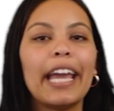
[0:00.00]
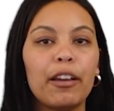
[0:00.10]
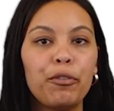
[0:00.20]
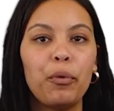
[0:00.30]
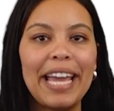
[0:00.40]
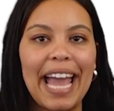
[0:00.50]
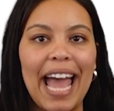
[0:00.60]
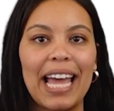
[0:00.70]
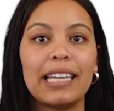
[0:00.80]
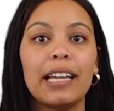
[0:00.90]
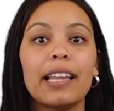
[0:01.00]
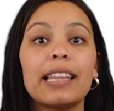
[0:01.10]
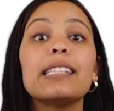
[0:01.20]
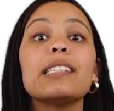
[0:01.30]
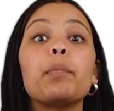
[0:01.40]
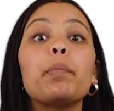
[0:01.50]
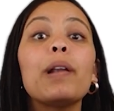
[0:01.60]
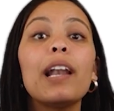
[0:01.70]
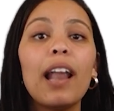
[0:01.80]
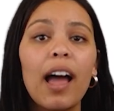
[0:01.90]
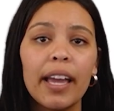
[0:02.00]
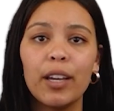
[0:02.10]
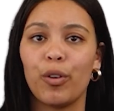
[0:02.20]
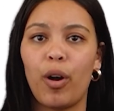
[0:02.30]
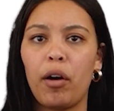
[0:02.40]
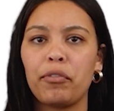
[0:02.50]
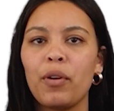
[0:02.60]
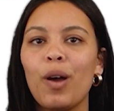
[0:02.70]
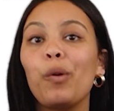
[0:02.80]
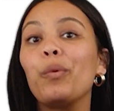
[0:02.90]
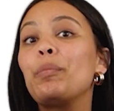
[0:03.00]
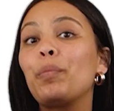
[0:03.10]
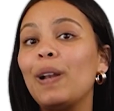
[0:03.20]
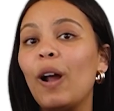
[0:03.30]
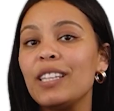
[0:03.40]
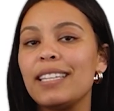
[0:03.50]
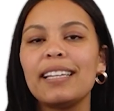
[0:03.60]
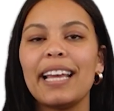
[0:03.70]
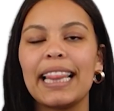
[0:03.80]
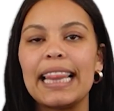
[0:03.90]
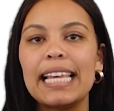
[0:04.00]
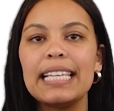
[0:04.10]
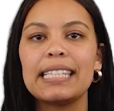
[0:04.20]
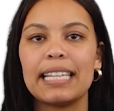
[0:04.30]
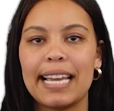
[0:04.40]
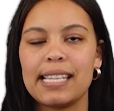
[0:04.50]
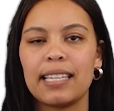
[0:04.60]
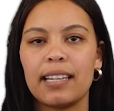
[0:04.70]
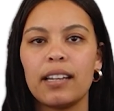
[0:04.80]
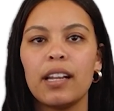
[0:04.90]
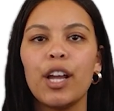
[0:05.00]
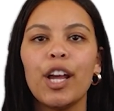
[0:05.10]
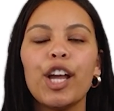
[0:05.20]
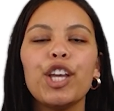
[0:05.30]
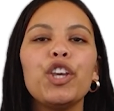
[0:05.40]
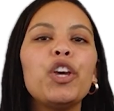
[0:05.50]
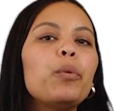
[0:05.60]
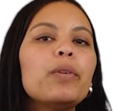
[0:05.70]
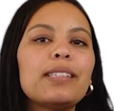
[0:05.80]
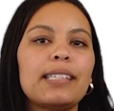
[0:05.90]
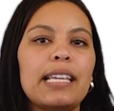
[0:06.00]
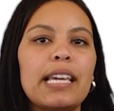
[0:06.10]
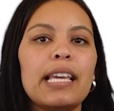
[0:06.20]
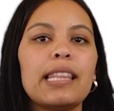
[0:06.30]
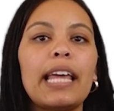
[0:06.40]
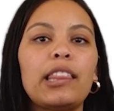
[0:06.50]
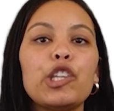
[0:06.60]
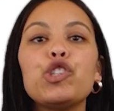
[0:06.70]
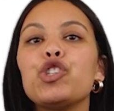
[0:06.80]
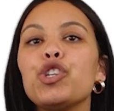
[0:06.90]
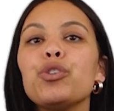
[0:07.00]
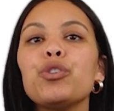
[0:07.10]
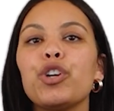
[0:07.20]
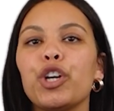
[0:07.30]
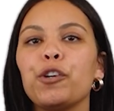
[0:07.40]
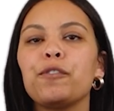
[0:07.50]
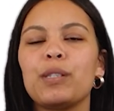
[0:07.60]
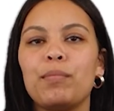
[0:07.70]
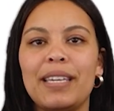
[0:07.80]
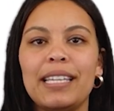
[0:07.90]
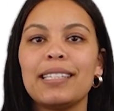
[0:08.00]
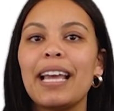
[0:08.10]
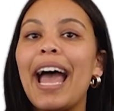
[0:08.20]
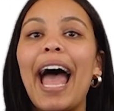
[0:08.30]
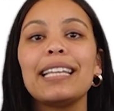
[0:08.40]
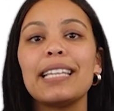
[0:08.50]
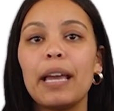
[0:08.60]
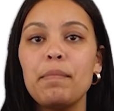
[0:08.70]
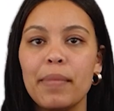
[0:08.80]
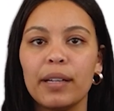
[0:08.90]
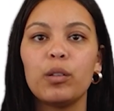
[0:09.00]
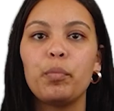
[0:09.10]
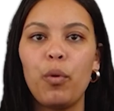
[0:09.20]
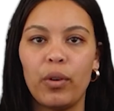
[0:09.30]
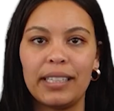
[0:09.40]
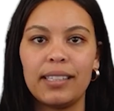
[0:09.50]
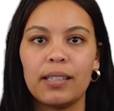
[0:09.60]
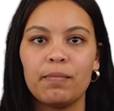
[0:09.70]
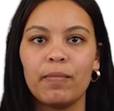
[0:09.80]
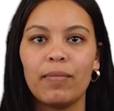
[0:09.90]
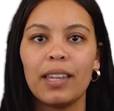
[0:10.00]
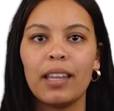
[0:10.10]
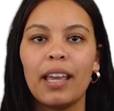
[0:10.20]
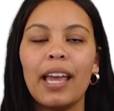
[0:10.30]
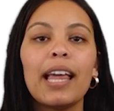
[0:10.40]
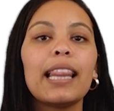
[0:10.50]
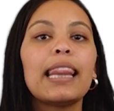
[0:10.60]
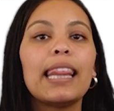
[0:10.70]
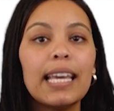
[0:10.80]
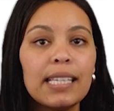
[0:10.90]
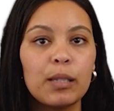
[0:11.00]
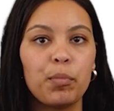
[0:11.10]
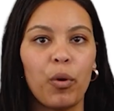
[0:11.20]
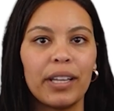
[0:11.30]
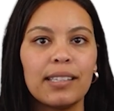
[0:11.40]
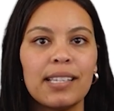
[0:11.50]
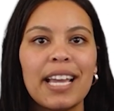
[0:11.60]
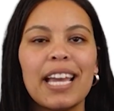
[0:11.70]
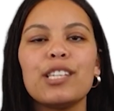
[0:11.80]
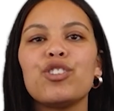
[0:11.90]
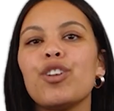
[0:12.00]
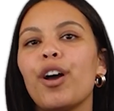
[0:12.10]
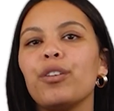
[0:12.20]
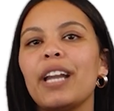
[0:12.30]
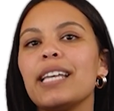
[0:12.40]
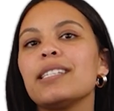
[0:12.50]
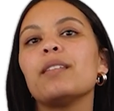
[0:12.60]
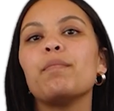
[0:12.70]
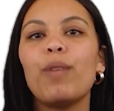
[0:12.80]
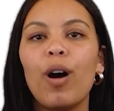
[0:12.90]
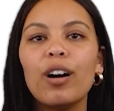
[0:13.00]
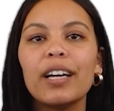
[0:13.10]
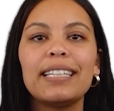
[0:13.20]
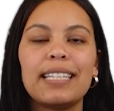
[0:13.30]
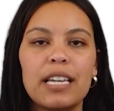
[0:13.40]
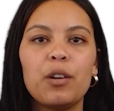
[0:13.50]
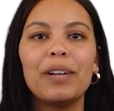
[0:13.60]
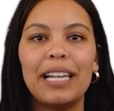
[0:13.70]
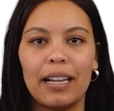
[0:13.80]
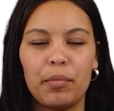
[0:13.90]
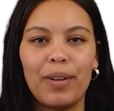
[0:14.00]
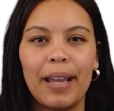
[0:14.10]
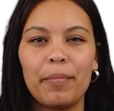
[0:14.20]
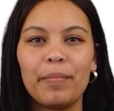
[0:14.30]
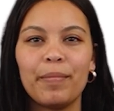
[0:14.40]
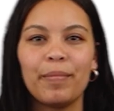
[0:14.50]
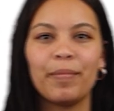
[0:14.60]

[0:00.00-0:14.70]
If we add the supply graph we plotted in this lesson, you will see that the two curves meet at a middle point. This point is known as the market equilibrium.